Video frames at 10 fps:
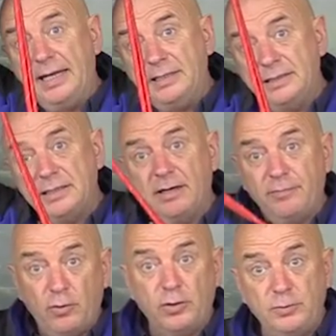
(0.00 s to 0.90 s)
And
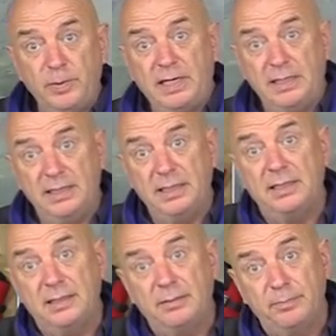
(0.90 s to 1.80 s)
of course, we can
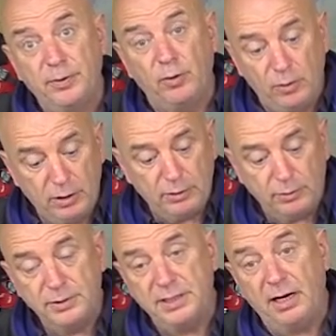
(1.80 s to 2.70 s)
put all
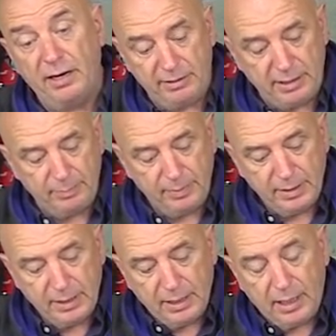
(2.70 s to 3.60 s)
those and hire them
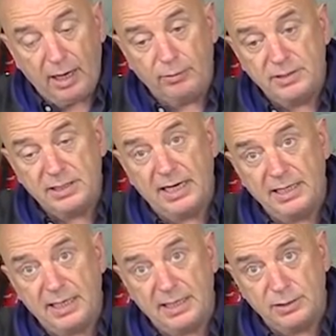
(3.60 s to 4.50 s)

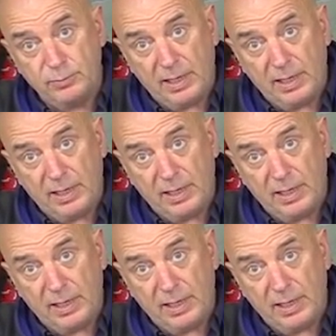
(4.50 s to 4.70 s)
outside as